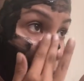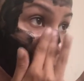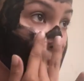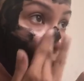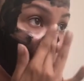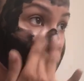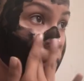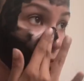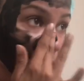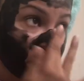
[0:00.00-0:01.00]
comes out of
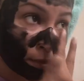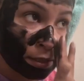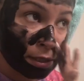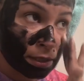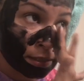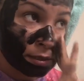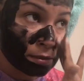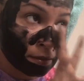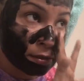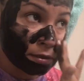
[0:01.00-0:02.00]
your face. It
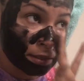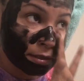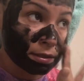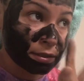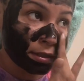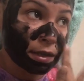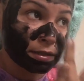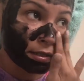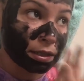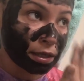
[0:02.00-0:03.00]
is
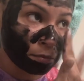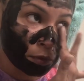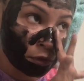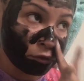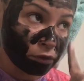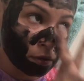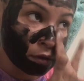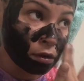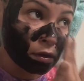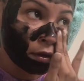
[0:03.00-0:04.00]
disgusting and beautiful